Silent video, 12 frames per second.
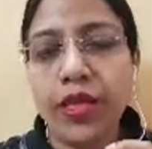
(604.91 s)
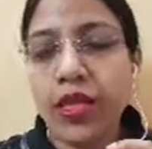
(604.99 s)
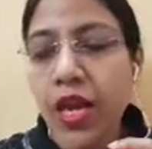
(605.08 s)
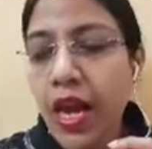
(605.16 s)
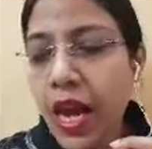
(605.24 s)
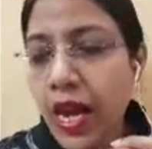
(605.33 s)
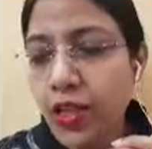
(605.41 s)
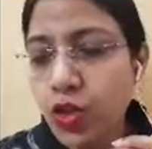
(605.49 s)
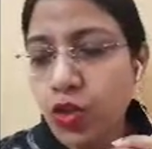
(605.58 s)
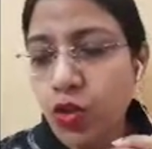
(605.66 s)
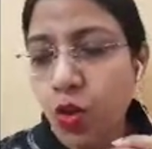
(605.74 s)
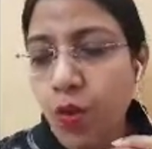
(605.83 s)
and so
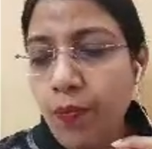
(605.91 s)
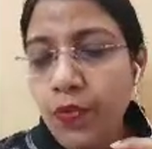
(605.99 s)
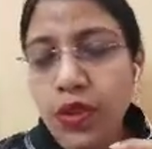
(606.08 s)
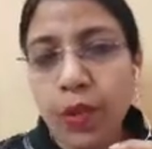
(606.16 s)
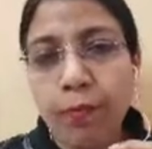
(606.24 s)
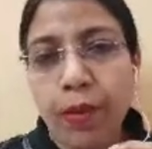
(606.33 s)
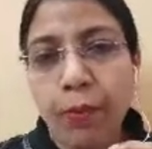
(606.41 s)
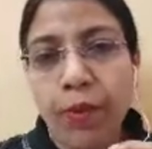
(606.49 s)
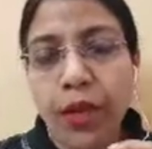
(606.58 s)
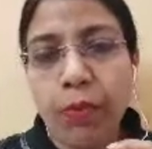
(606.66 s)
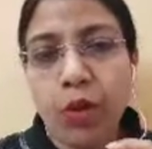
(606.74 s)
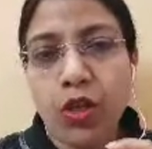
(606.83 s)
the public
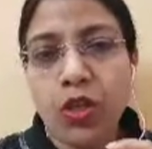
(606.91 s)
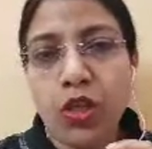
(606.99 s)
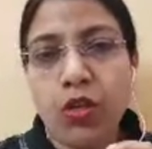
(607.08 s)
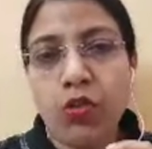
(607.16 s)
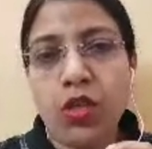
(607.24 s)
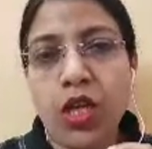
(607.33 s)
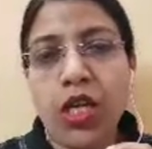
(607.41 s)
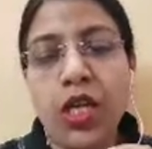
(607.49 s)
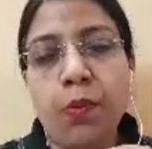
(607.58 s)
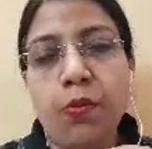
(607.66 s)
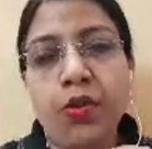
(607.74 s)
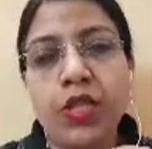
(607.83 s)
prosecutor, he
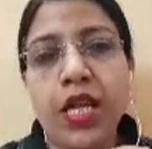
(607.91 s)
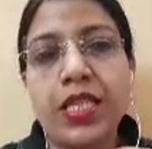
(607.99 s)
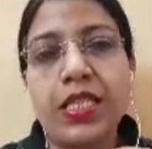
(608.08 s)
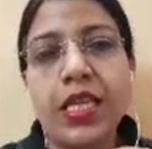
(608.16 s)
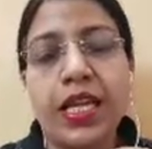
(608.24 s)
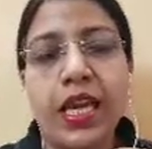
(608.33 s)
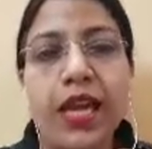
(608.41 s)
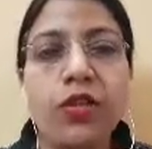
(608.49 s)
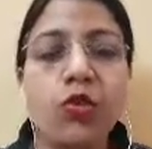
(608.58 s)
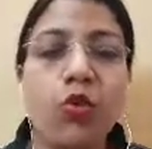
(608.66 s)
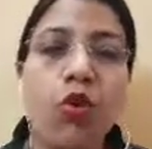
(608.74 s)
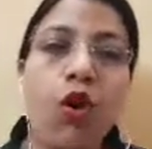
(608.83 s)
presents the case
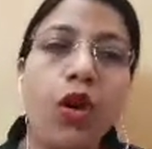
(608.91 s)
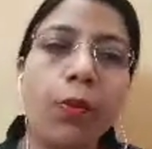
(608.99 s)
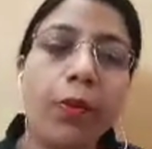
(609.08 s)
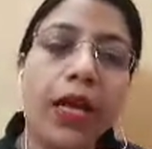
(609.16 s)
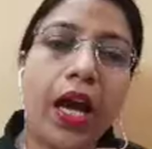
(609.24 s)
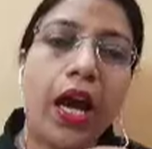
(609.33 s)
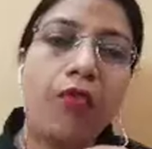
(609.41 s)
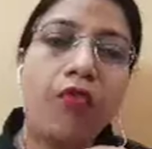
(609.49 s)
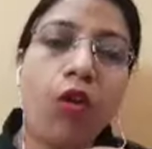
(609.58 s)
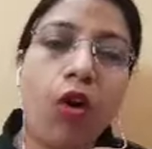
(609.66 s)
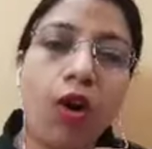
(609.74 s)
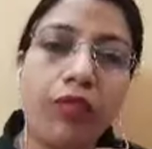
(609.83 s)
on behalf of
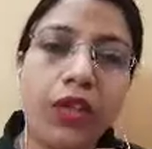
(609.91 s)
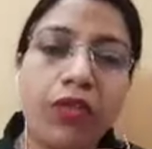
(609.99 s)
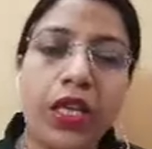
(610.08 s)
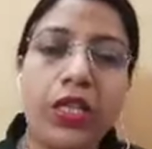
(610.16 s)
the victim.